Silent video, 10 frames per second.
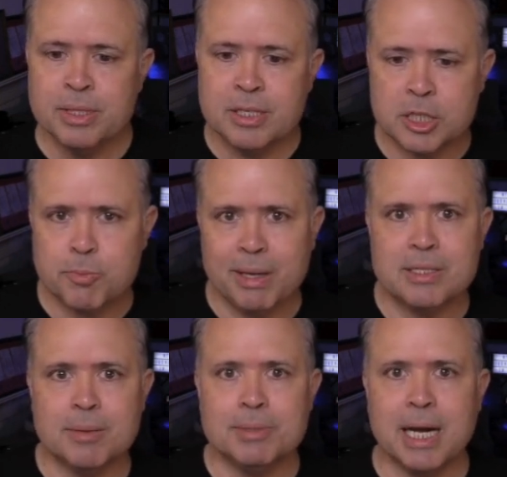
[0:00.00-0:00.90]
to spend
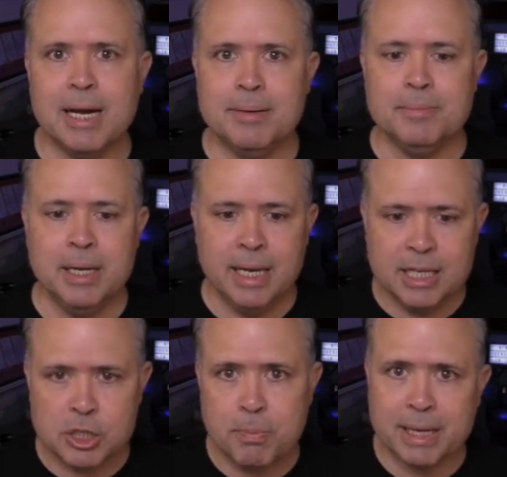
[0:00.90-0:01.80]
some time
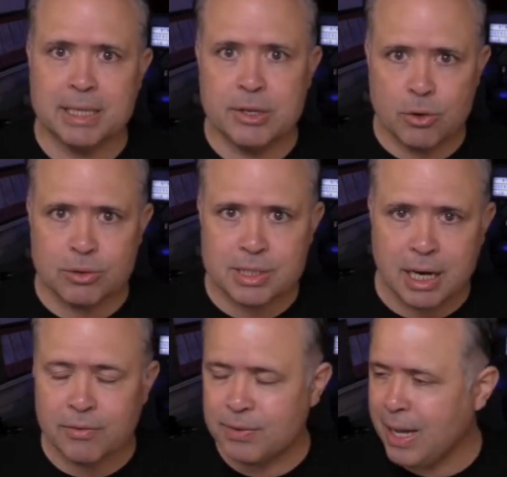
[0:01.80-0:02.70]
inspecting
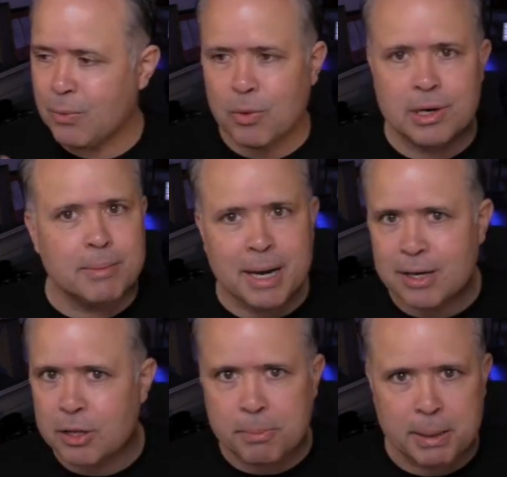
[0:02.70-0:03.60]
yourself, not worrying about
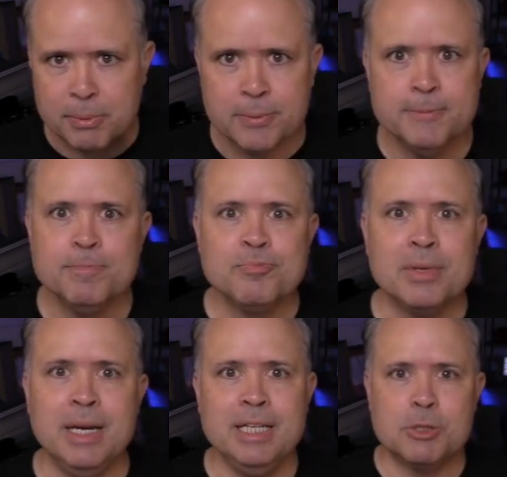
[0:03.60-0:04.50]
other people,
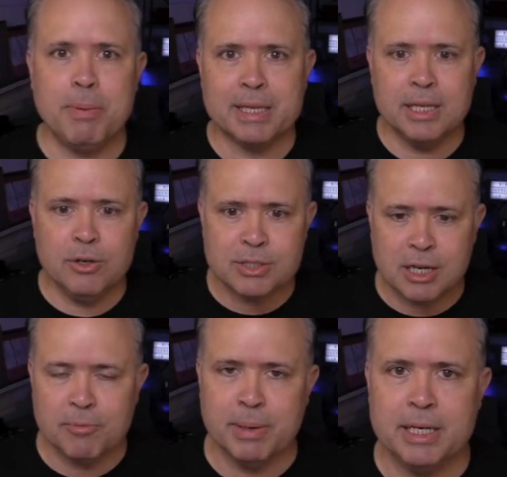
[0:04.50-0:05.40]
inspecting
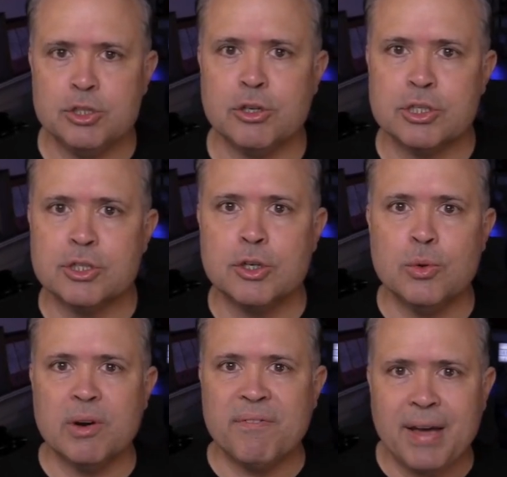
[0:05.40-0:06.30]
yourself. Many churches are
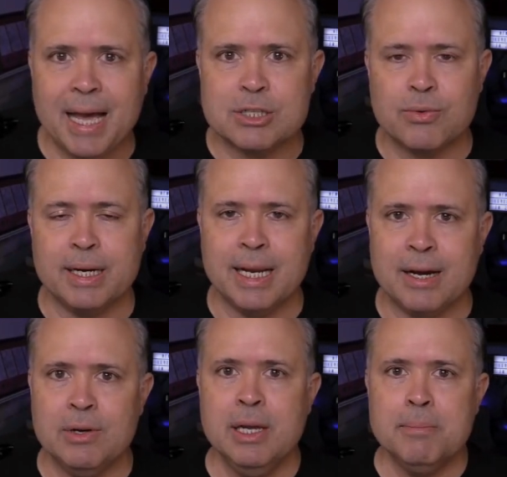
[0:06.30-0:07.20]
doing a fast right
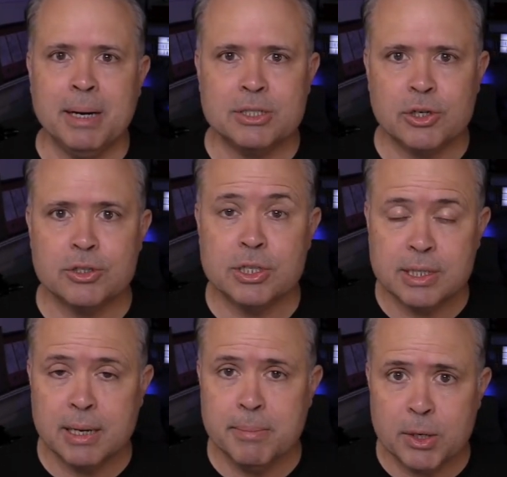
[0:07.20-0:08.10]
now. My church is
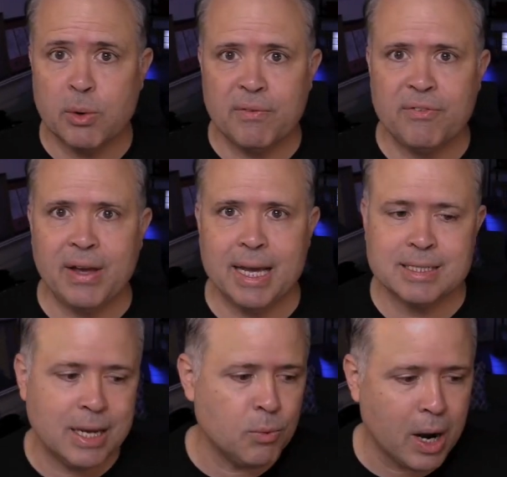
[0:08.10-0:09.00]
in the middle of a
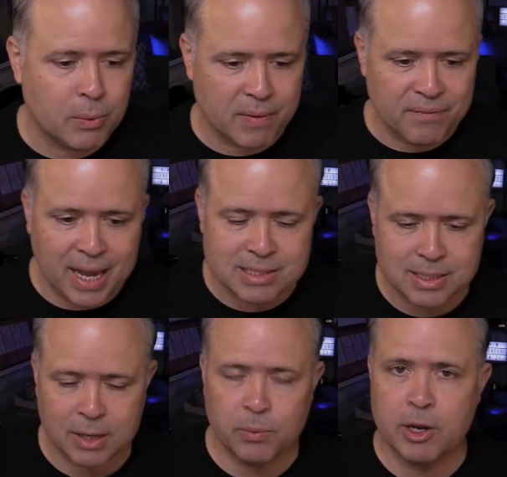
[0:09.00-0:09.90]
fast. And while we're
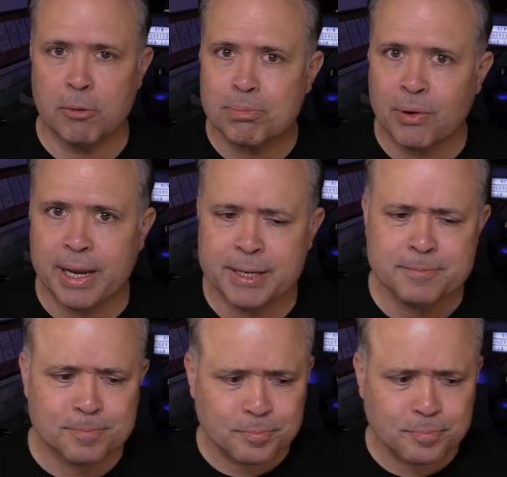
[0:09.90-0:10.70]
fasting, we are praying